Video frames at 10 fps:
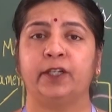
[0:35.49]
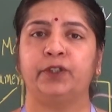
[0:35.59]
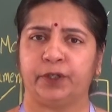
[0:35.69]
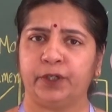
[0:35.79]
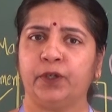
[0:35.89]

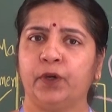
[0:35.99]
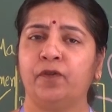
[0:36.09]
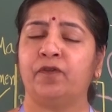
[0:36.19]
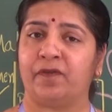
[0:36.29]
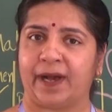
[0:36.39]
Do you
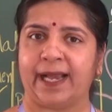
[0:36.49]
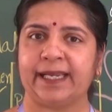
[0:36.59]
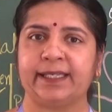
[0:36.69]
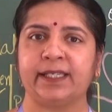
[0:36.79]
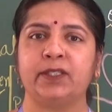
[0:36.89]
know
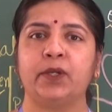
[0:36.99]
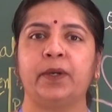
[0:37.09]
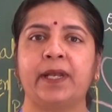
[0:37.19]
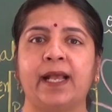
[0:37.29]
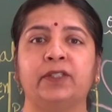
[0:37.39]
why it is
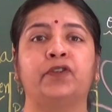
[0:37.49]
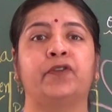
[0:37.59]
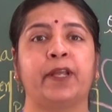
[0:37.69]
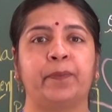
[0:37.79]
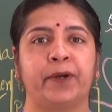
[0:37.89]
known as the
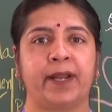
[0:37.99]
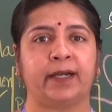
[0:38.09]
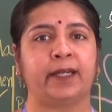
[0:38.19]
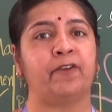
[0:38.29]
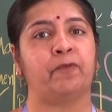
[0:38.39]

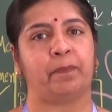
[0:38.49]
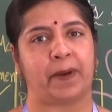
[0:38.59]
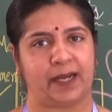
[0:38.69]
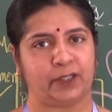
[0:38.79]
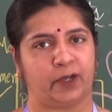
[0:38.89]
reproductive
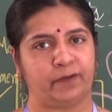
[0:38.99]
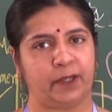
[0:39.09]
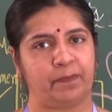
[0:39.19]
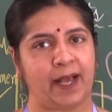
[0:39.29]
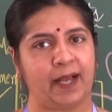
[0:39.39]
part of
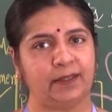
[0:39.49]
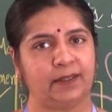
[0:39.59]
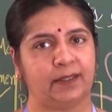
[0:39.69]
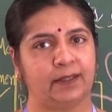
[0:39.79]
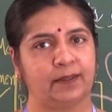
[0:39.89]
the plant?